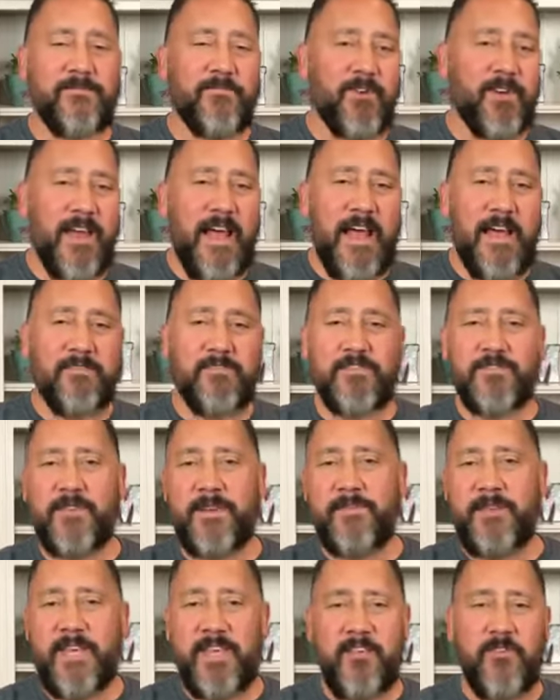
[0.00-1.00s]
We're live
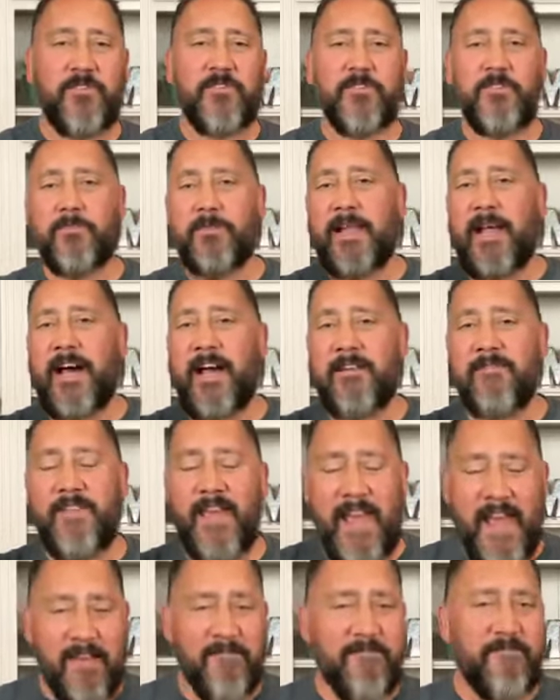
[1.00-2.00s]
streaming YouTube Live
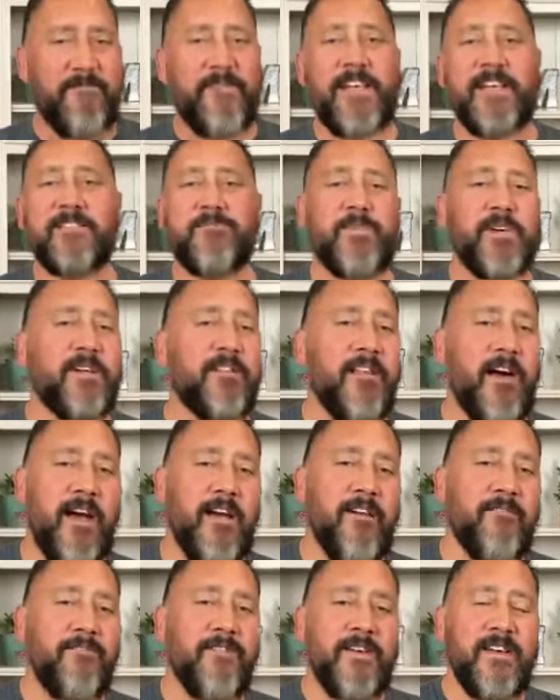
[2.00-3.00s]
and Facebook
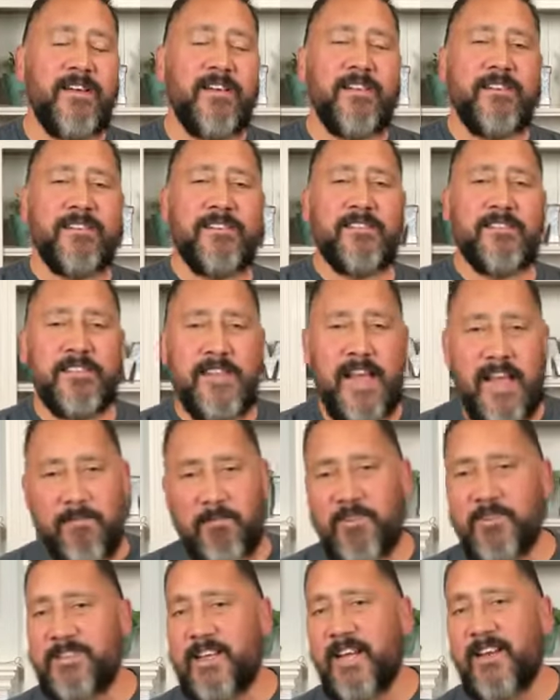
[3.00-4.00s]
Live
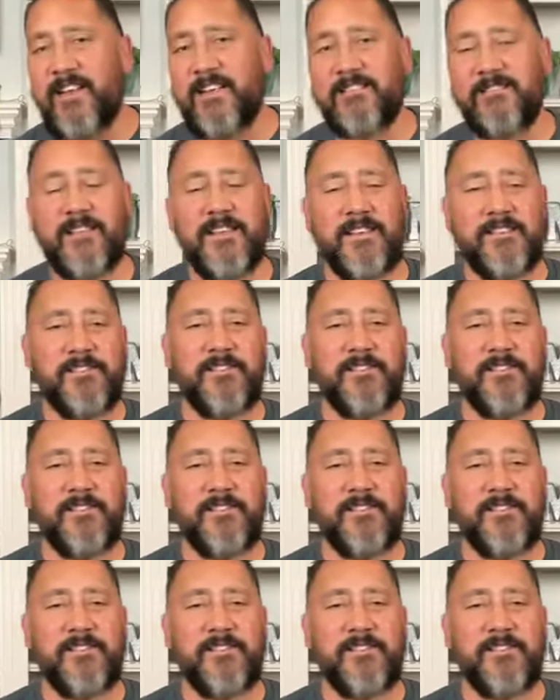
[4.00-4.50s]
simultaneously.